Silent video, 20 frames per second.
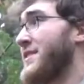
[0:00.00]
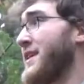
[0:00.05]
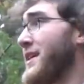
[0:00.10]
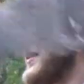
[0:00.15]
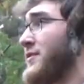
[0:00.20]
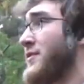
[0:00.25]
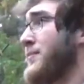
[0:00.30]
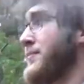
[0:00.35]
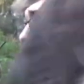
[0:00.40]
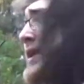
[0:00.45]

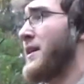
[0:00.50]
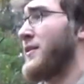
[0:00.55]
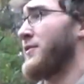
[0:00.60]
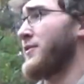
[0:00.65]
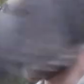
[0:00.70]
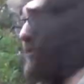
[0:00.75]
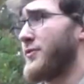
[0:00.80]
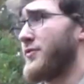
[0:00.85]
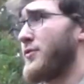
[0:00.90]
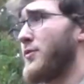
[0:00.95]
10,000
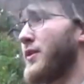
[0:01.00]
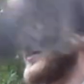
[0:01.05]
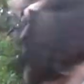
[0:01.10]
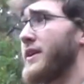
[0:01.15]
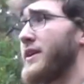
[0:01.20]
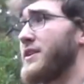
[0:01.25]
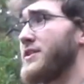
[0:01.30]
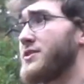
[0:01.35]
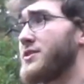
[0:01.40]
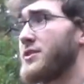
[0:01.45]
pounds per square
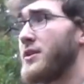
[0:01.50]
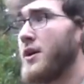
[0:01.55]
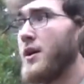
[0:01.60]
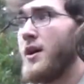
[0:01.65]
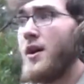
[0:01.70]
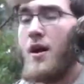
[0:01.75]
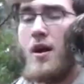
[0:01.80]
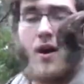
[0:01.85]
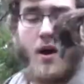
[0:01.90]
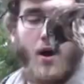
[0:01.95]
inch,
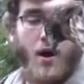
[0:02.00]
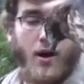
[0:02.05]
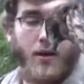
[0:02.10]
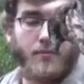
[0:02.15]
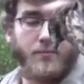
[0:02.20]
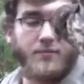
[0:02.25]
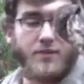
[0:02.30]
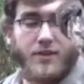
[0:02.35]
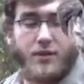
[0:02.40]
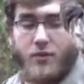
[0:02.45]

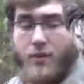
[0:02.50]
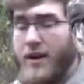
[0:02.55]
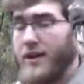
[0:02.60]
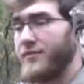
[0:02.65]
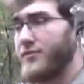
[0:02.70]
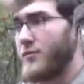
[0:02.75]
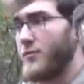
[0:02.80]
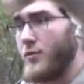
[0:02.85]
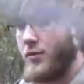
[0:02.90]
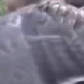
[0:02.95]
um, and gray
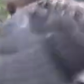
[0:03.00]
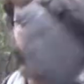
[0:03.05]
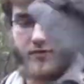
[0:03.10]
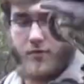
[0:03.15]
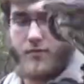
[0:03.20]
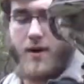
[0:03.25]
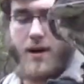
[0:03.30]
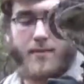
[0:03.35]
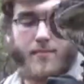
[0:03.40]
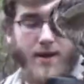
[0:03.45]
squirrels
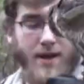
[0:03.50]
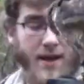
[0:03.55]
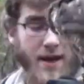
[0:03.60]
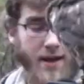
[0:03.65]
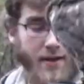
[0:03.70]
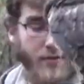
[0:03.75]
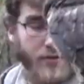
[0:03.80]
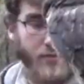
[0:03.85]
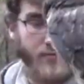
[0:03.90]
are right behind